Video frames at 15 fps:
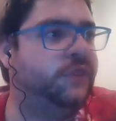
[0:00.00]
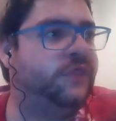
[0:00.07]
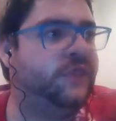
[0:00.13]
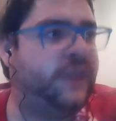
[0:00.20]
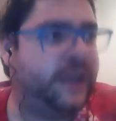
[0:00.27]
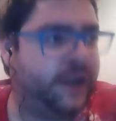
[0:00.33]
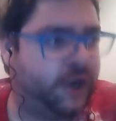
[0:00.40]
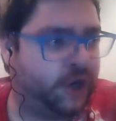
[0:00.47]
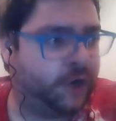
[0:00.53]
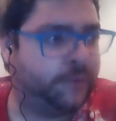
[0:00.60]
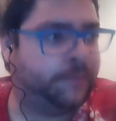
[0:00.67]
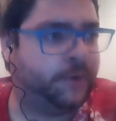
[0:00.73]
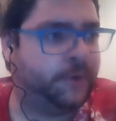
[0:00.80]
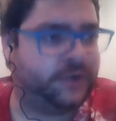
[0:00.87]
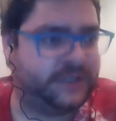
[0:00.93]
their
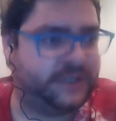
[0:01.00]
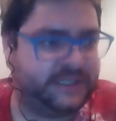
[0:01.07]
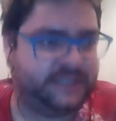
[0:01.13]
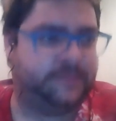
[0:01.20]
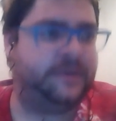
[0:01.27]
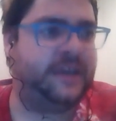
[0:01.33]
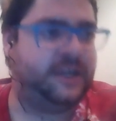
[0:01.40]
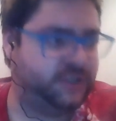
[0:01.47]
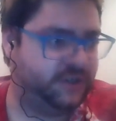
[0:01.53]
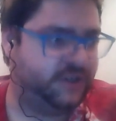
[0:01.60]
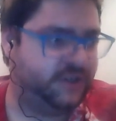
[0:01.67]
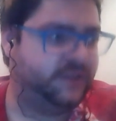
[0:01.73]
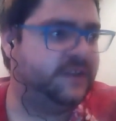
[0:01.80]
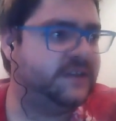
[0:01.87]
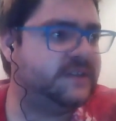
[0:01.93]
participation
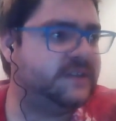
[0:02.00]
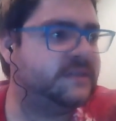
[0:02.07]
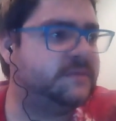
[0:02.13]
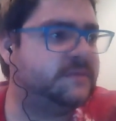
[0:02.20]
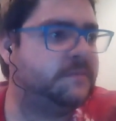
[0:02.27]
in this